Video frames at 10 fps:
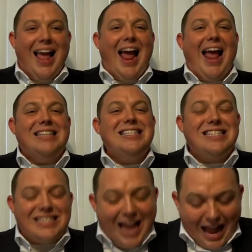and
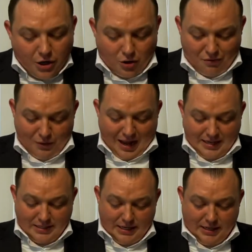
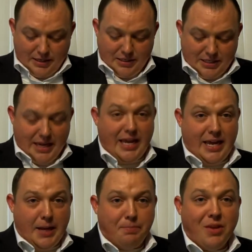sacrificing to
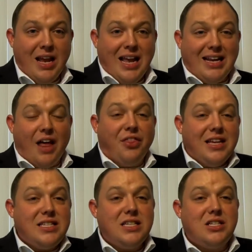Him. Now,
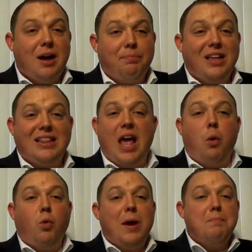this is something
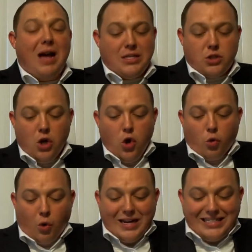that we must
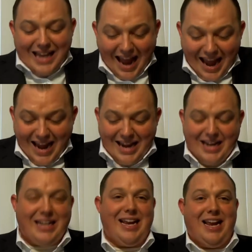
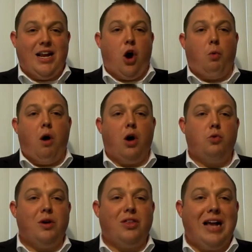retain in our walk
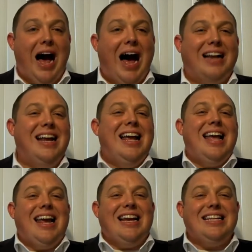with God.
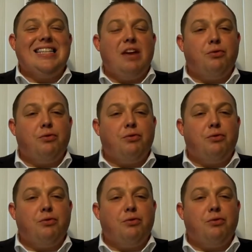It is a